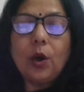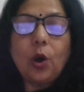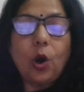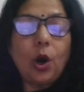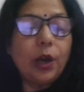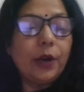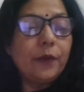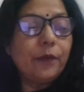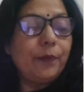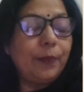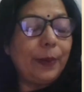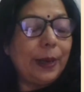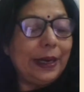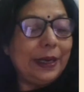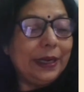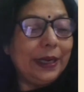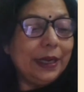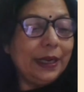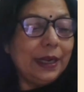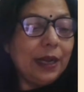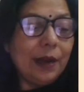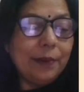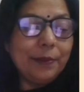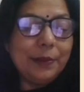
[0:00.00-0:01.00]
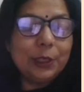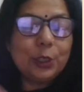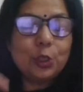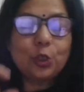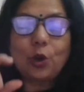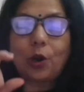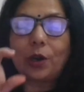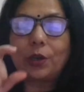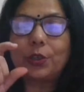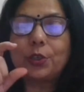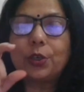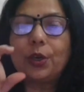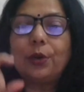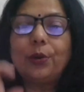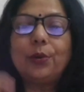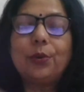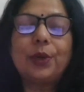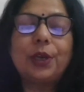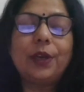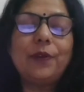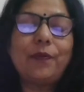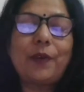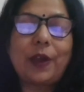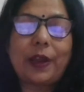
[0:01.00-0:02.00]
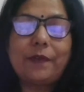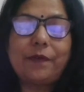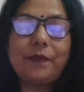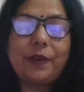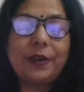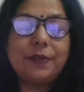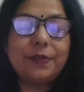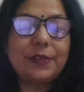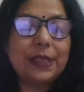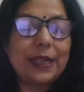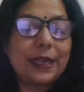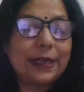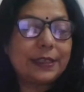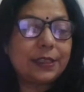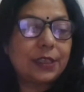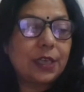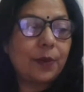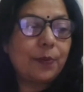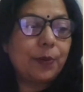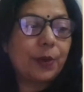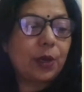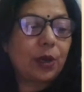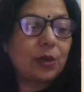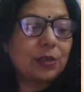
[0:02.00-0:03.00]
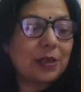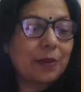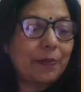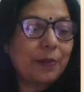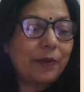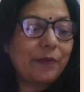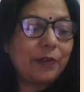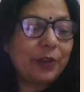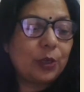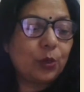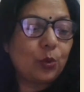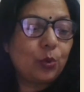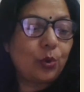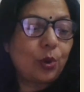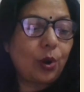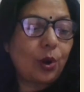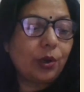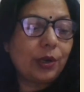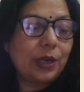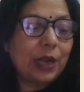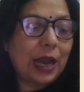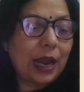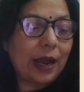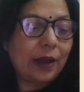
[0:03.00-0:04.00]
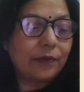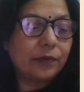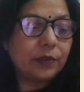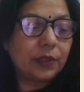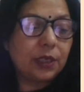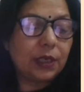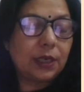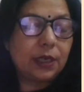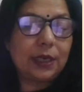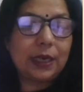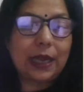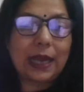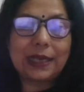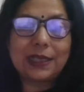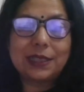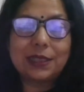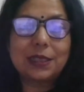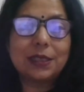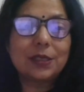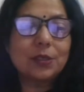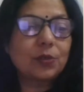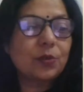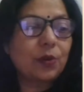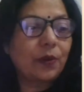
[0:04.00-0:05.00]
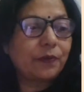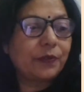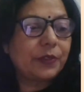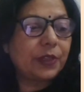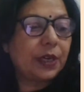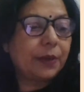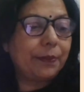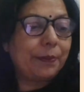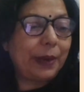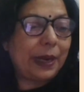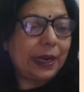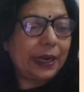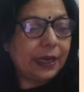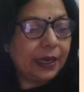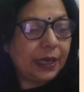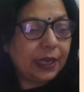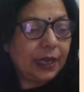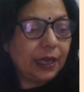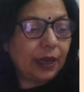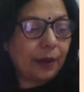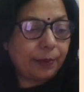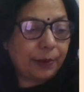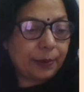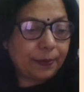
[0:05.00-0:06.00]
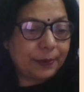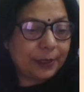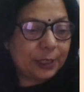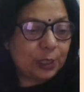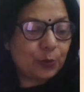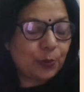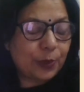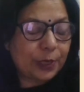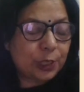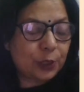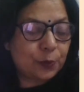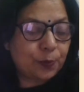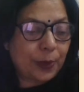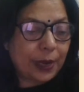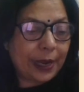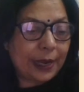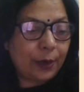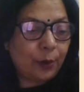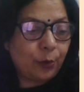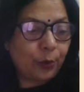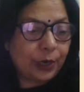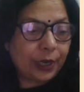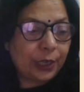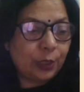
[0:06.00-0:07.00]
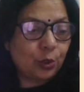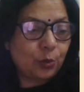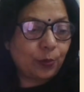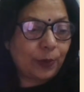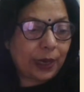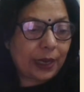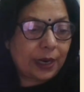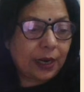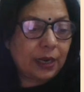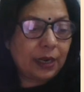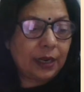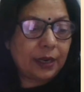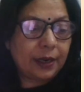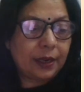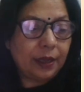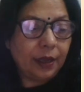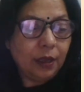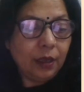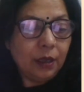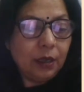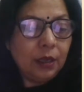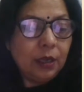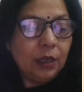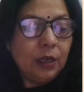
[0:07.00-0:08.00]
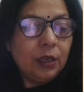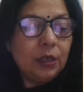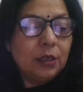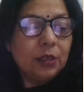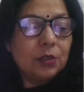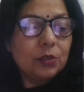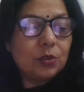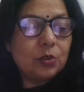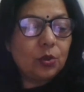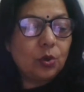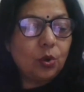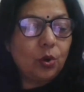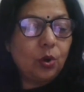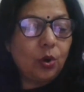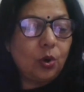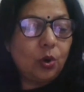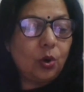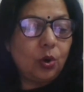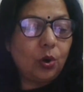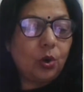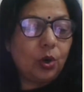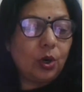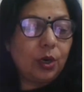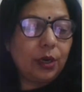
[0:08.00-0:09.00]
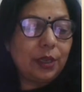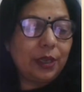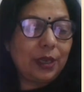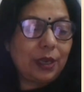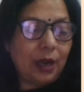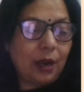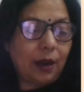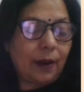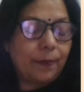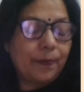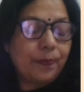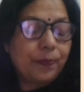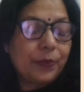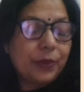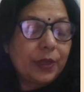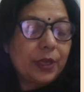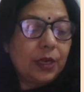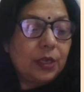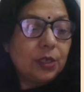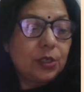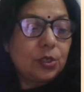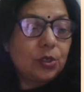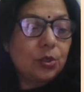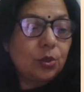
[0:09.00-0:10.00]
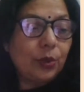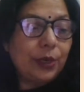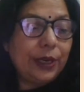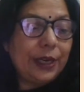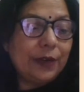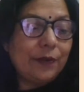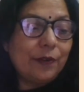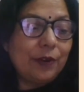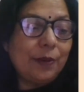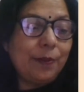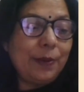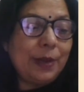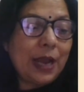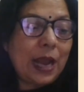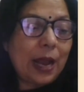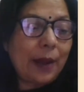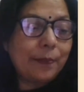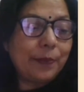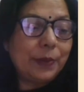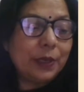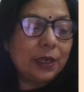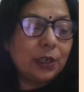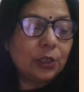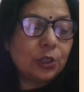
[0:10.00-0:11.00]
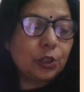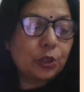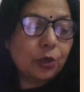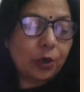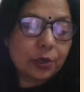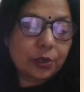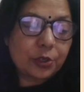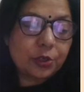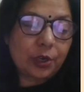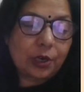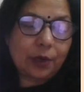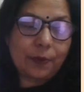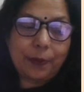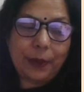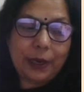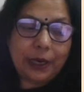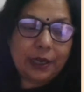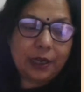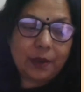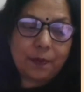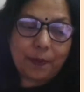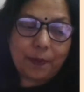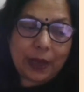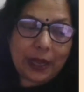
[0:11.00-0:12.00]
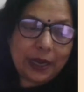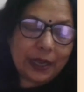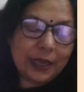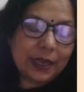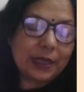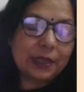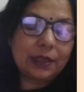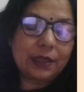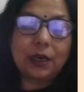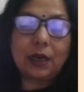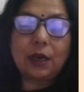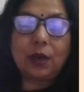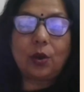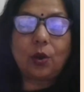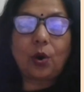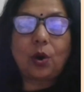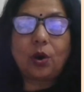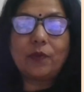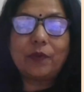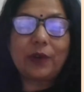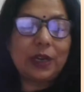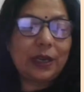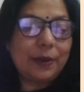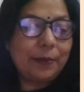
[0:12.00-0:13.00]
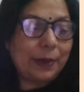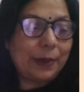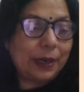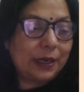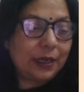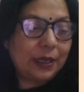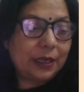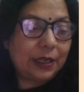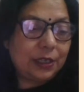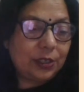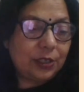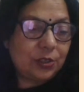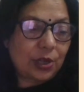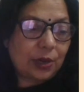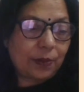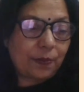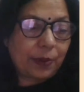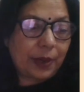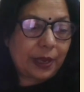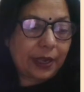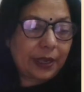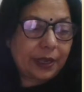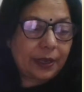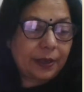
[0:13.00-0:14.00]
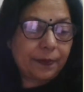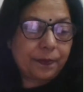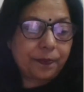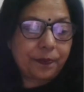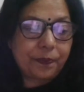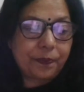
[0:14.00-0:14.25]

Or Menti na abhi short short hogi five five slides ke, because abhi we do not have the license of the Menti, abhi beech mein expire ho gaya, dobara lena hai. So uh, yeah, so it will be happening a short short Menti. Pehle ki tarah long wali Menti nahi chal payegi.